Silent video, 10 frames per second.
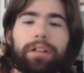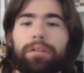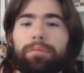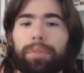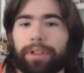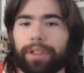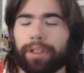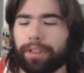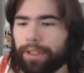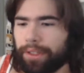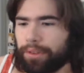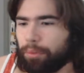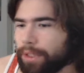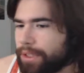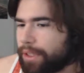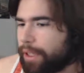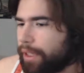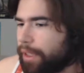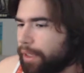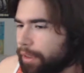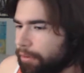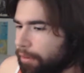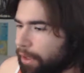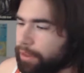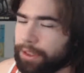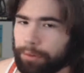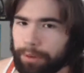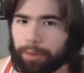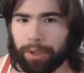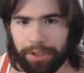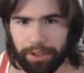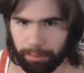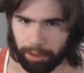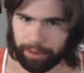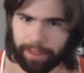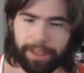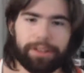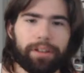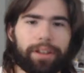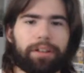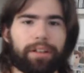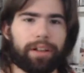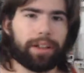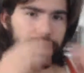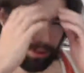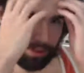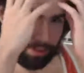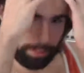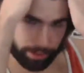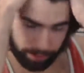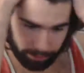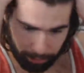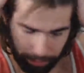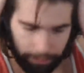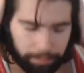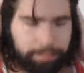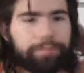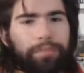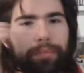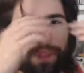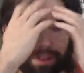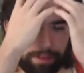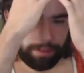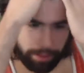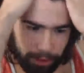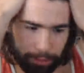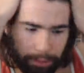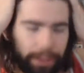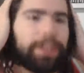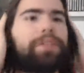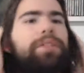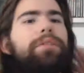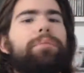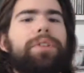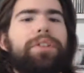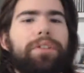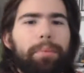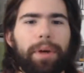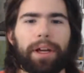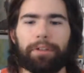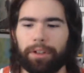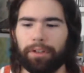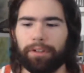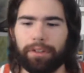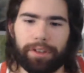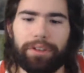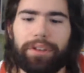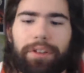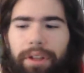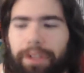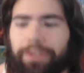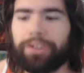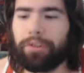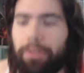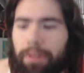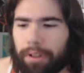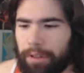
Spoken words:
But yeah, guys, it's Wednesday. Finally doing a Wednesday podcast later than I anticipated, but I guess just some background since it's a chill